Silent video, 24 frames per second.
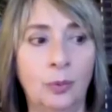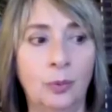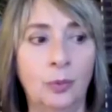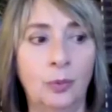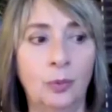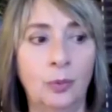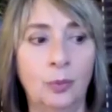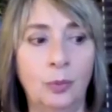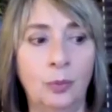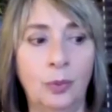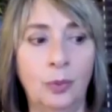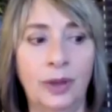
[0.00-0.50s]

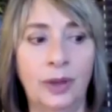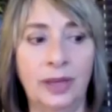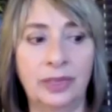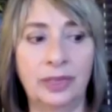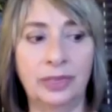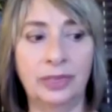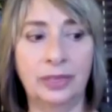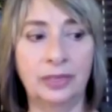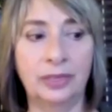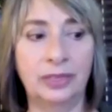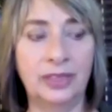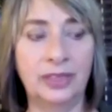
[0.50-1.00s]

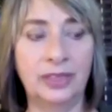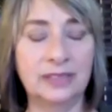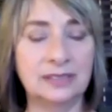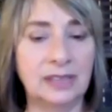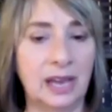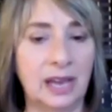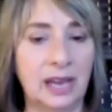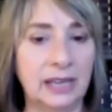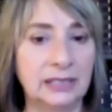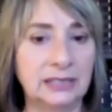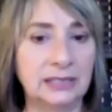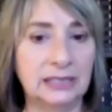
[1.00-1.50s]
with this
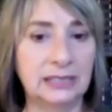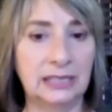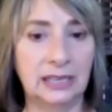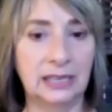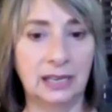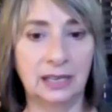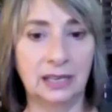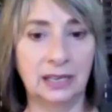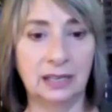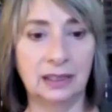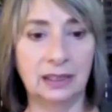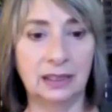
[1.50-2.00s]

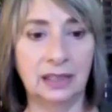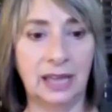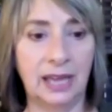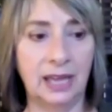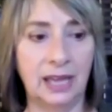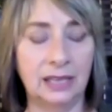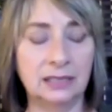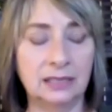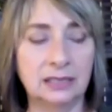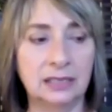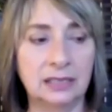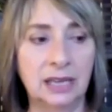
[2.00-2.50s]
idea
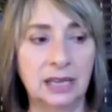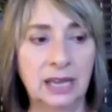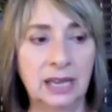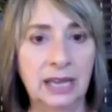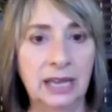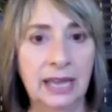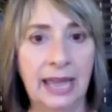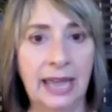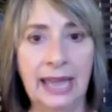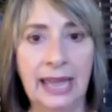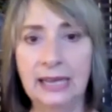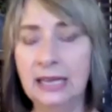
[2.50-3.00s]
that
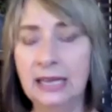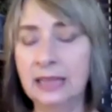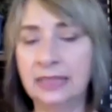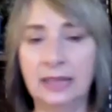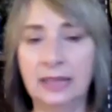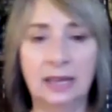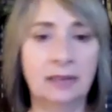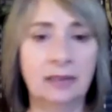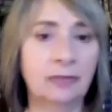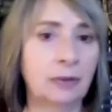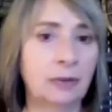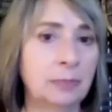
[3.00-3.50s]

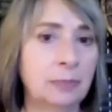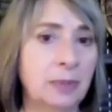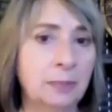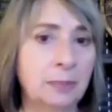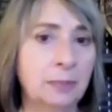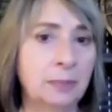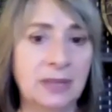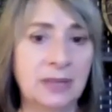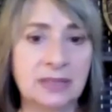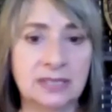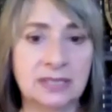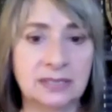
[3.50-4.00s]
anything from the
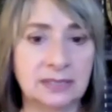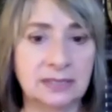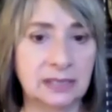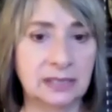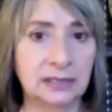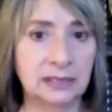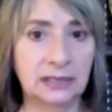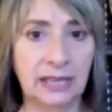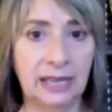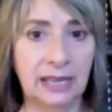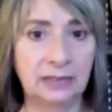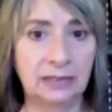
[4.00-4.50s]
myths
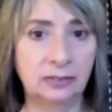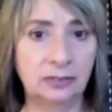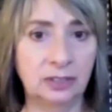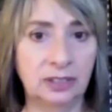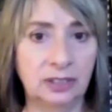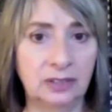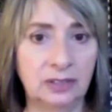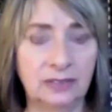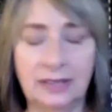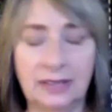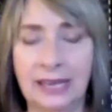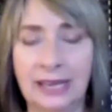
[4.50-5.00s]
and
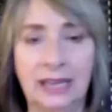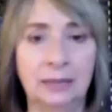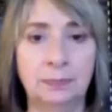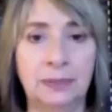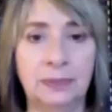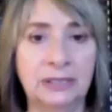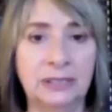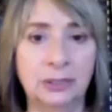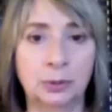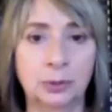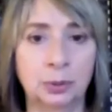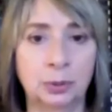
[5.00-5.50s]
legends can't
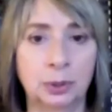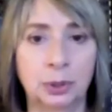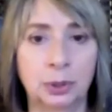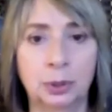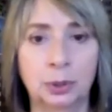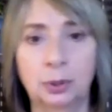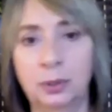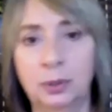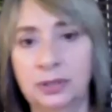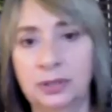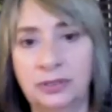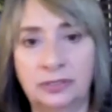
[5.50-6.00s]
be
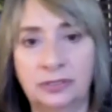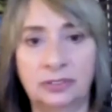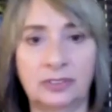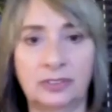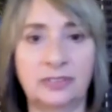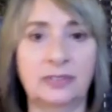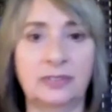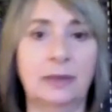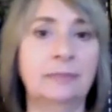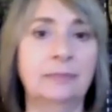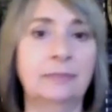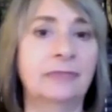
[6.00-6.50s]
true. It's
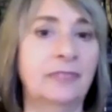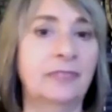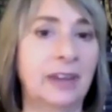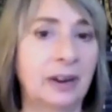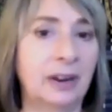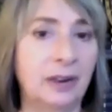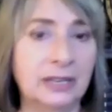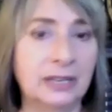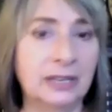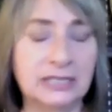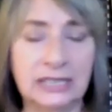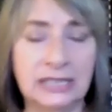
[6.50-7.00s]
just some
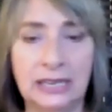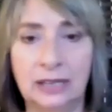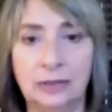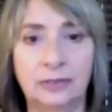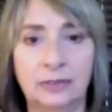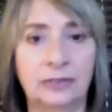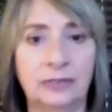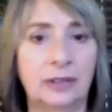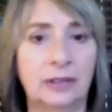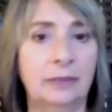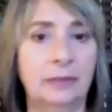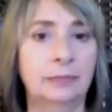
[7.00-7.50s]
fairy tale,
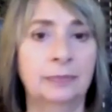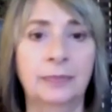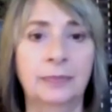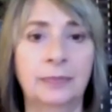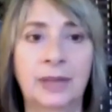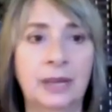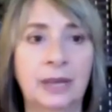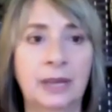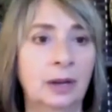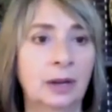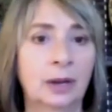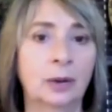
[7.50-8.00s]
some
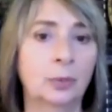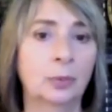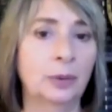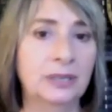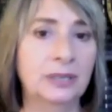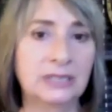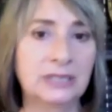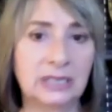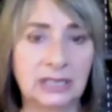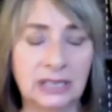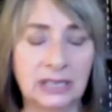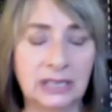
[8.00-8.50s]

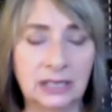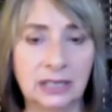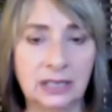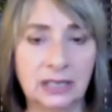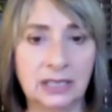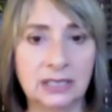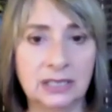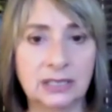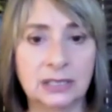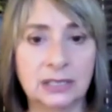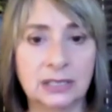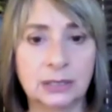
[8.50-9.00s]

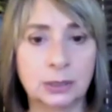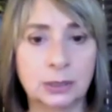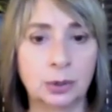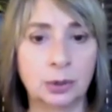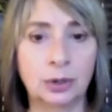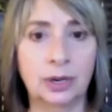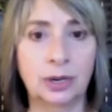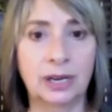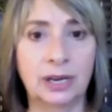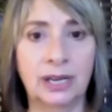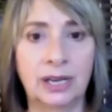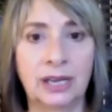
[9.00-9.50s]
ridiculous
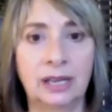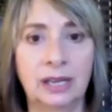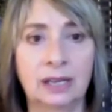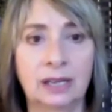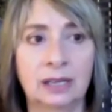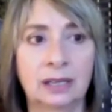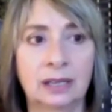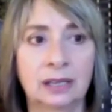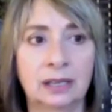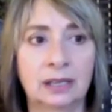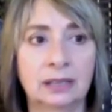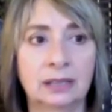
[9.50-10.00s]
story,
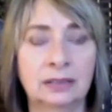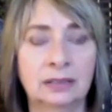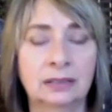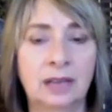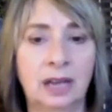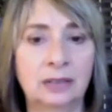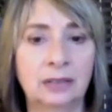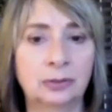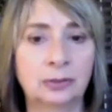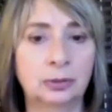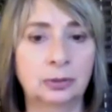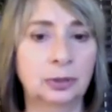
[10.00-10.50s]

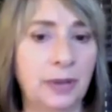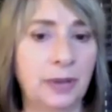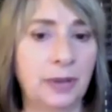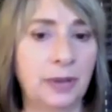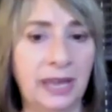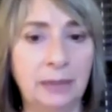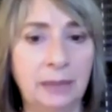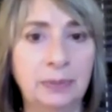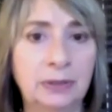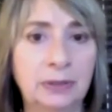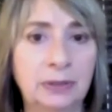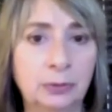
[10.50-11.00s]
not true,
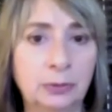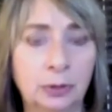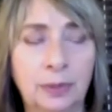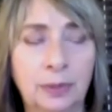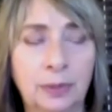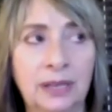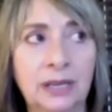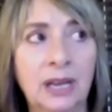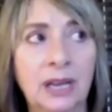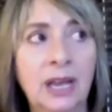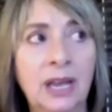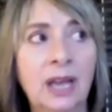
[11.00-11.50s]
can't be true.
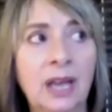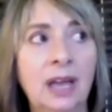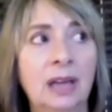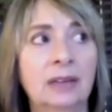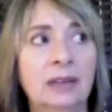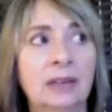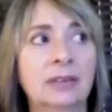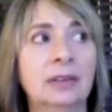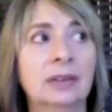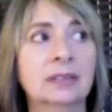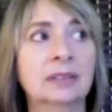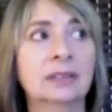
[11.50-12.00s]
But
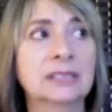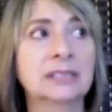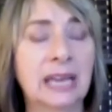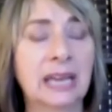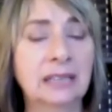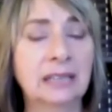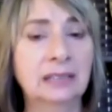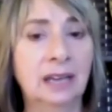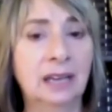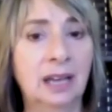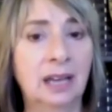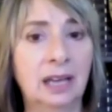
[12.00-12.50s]

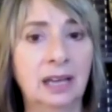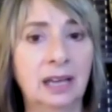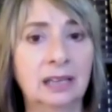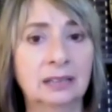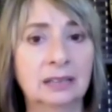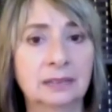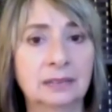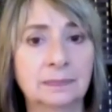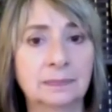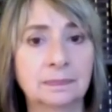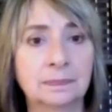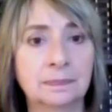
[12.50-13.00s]
Sedna
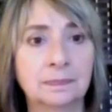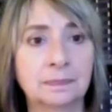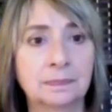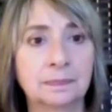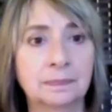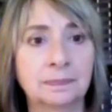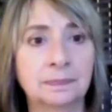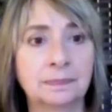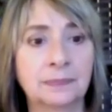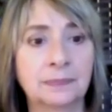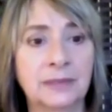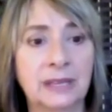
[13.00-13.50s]

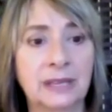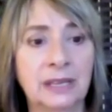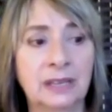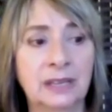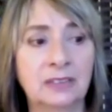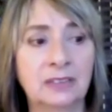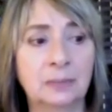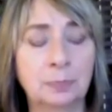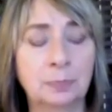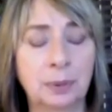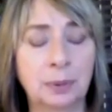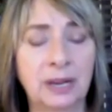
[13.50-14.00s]

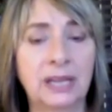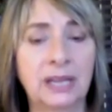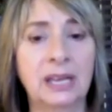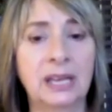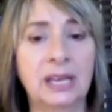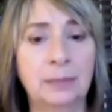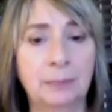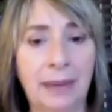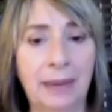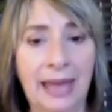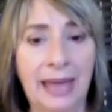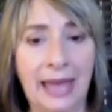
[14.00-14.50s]
is
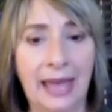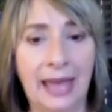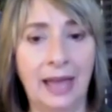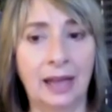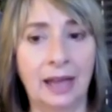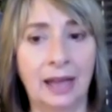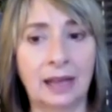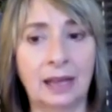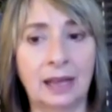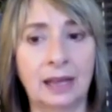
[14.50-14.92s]
bringing back